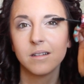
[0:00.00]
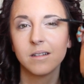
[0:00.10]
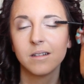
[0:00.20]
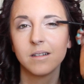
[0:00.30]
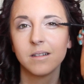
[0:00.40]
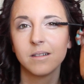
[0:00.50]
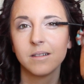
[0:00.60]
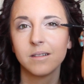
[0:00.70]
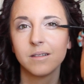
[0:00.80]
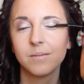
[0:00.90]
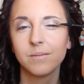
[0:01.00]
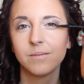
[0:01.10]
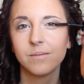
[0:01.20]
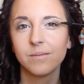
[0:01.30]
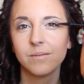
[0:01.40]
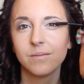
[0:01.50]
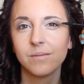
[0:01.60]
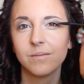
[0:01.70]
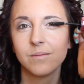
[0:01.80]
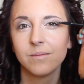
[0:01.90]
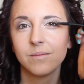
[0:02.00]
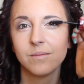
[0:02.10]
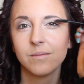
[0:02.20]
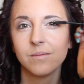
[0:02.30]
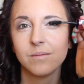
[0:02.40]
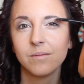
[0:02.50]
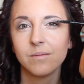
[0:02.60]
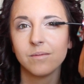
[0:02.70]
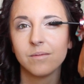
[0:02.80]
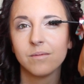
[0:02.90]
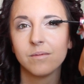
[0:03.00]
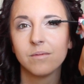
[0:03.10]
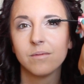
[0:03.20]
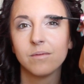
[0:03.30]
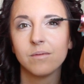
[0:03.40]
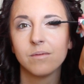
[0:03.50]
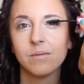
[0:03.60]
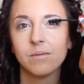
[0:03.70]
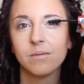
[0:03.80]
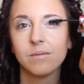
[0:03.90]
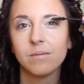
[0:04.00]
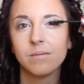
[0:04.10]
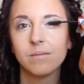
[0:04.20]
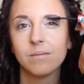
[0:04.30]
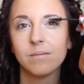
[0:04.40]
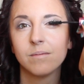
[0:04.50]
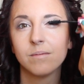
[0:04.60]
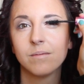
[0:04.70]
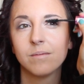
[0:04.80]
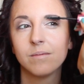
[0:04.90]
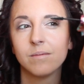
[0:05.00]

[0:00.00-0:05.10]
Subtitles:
(silence)